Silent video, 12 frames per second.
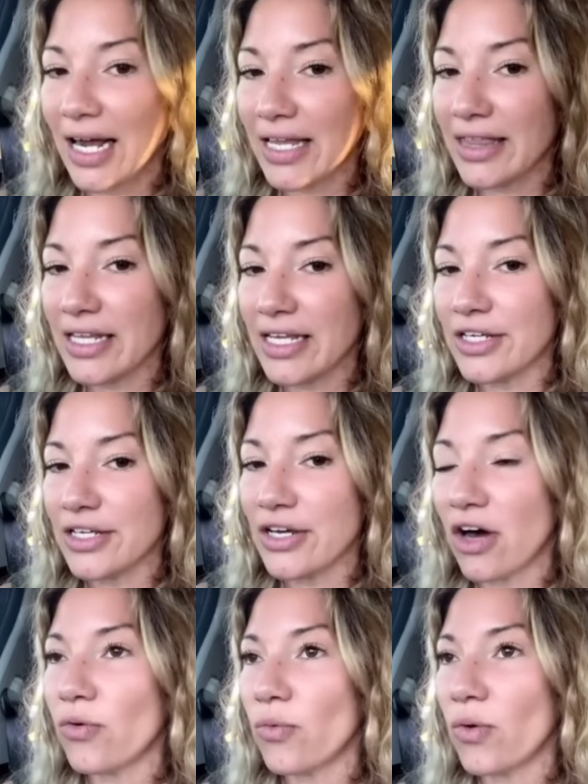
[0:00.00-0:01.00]
I
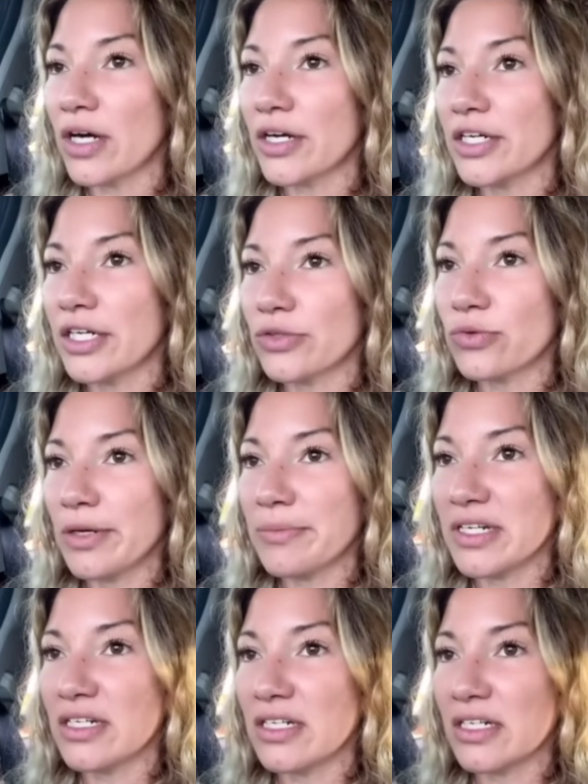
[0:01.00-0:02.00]
think y'all want good
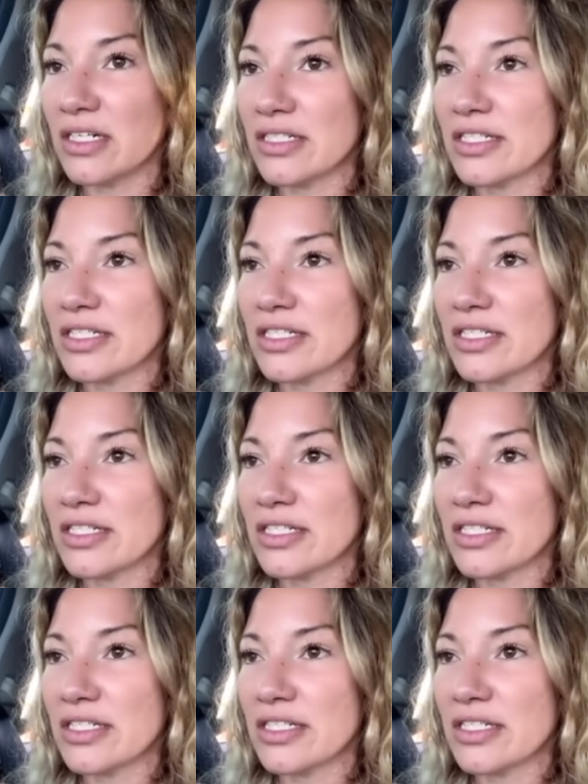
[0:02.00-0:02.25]
women